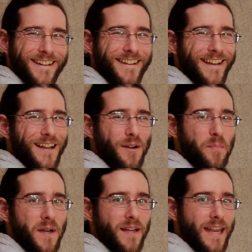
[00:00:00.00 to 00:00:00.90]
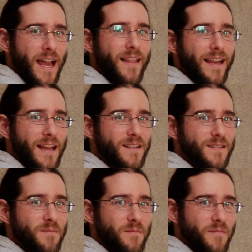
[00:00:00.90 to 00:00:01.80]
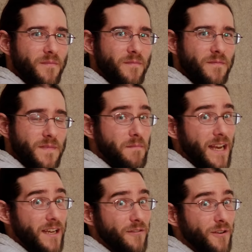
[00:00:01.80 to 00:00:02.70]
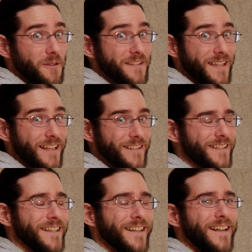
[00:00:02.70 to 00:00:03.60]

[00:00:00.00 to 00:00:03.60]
Yeah, but Gaelic has many different ones actually.